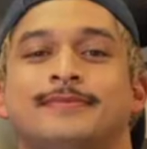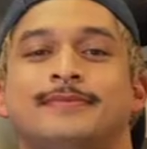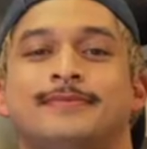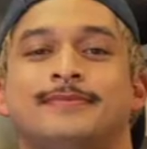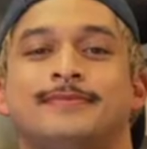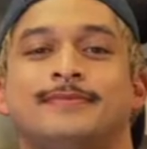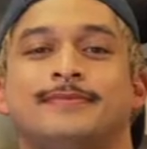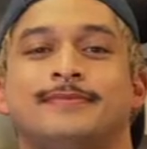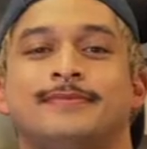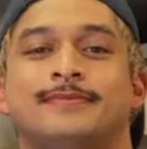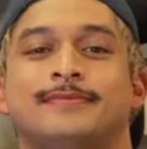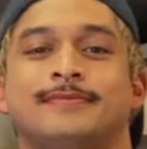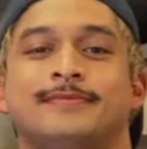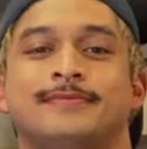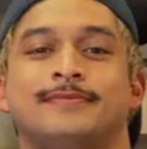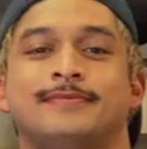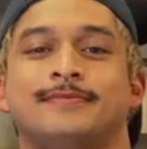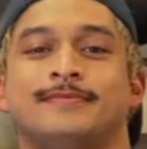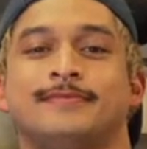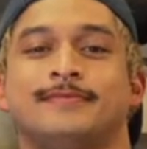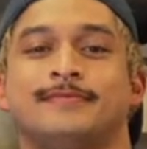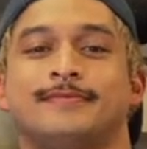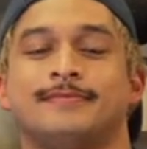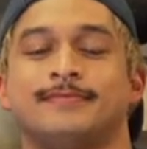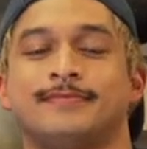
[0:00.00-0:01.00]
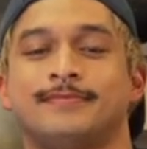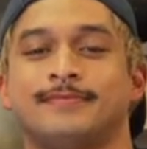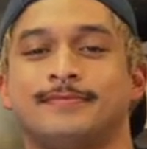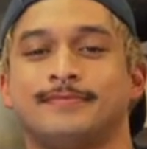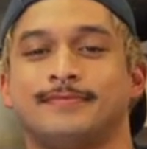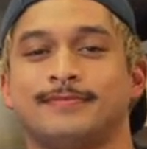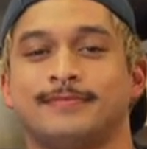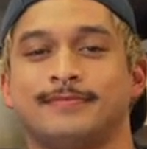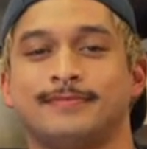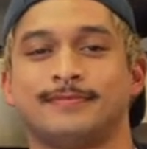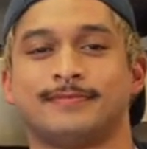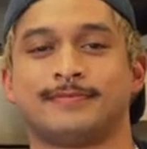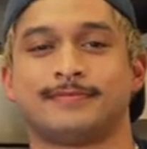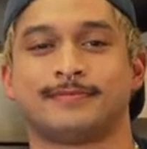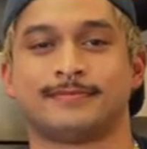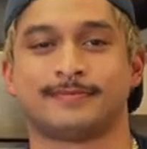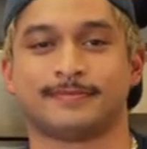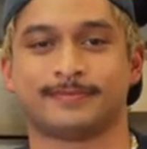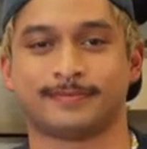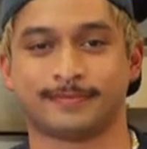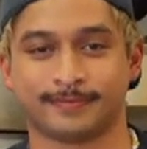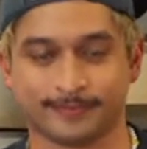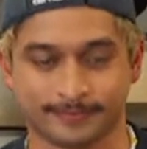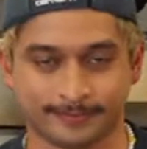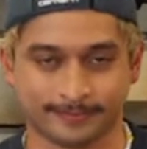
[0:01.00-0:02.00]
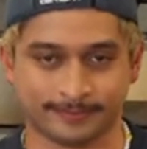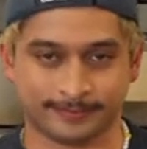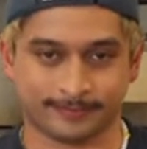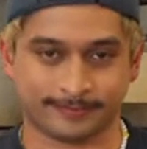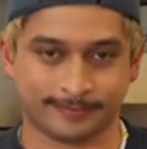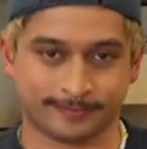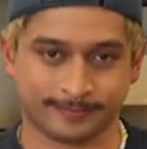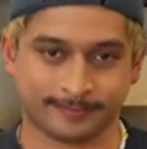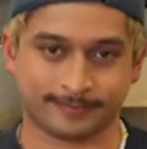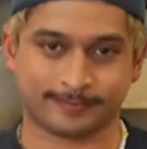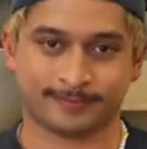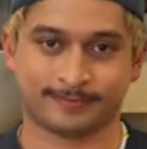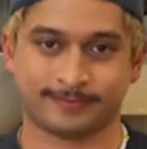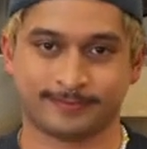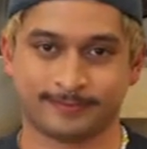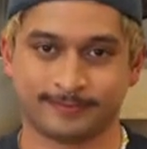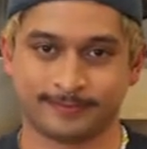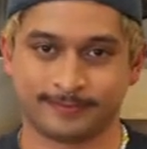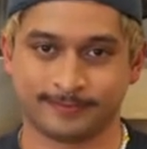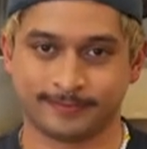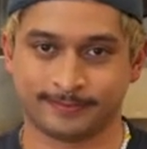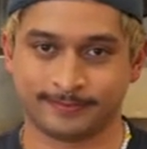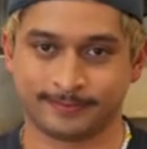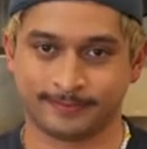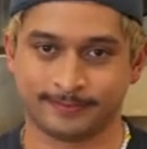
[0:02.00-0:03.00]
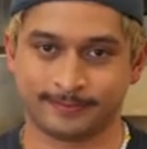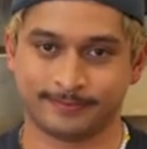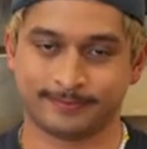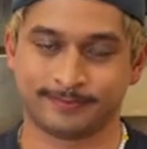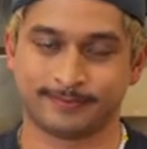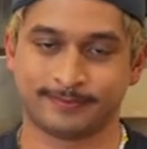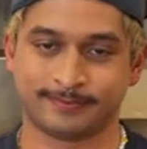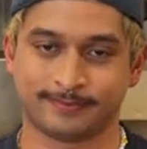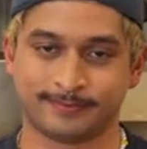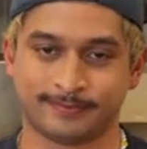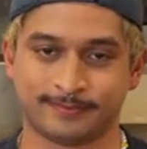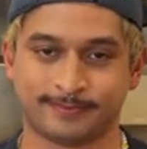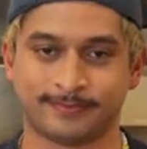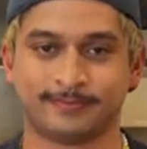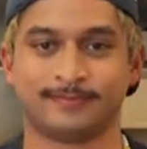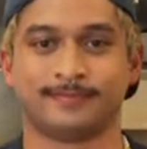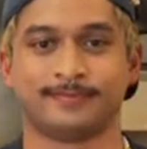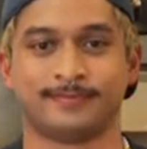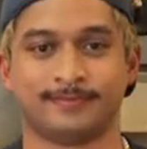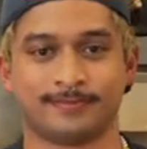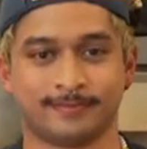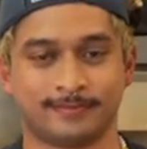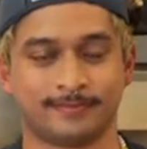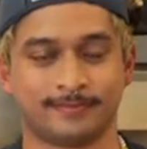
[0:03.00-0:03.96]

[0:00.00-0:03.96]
(silent)